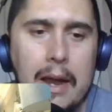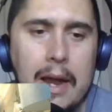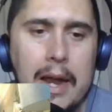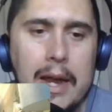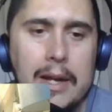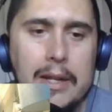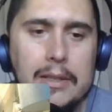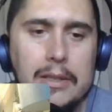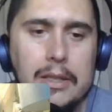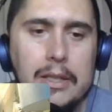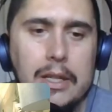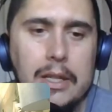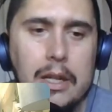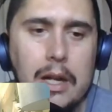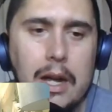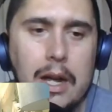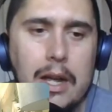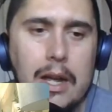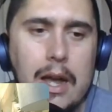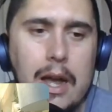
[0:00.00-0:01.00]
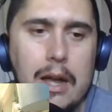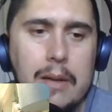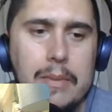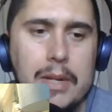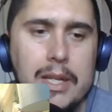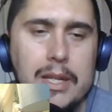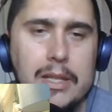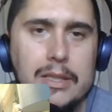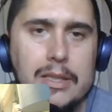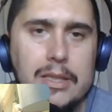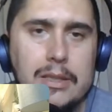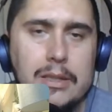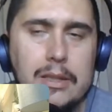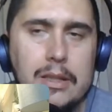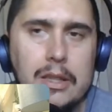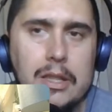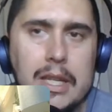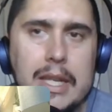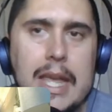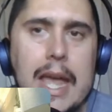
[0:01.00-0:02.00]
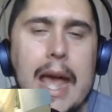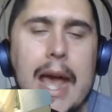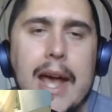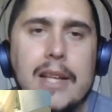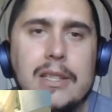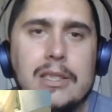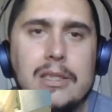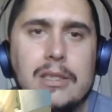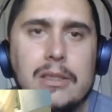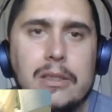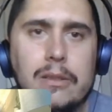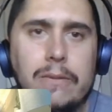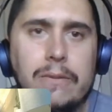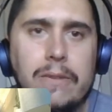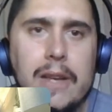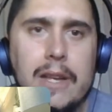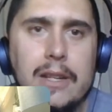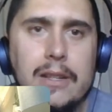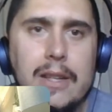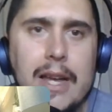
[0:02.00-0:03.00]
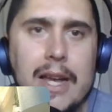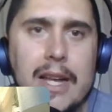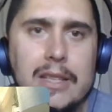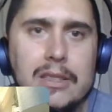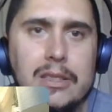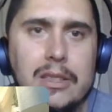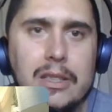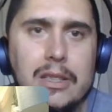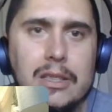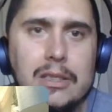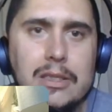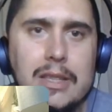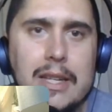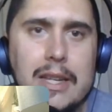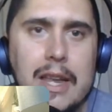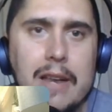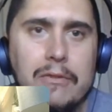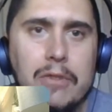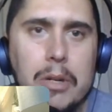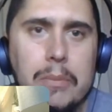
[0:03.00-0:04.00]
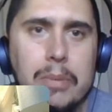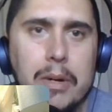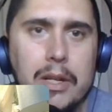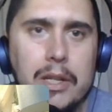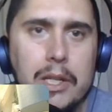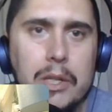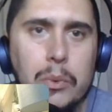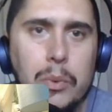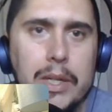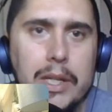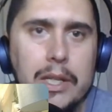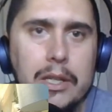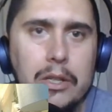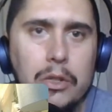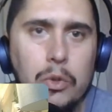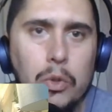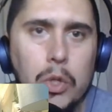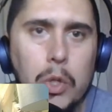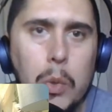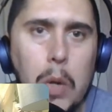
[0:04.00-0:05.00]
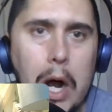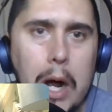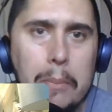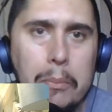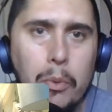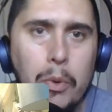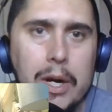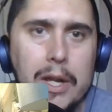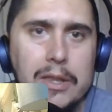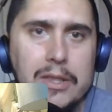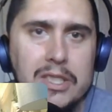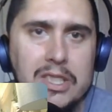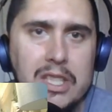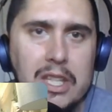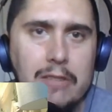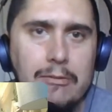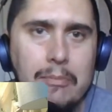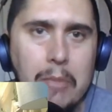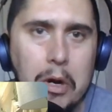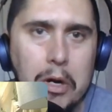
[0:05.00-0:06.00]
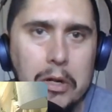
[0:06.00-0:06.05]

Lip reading: and I mean, it's the cast is fantastic. It's like everybody we grew up with: Steve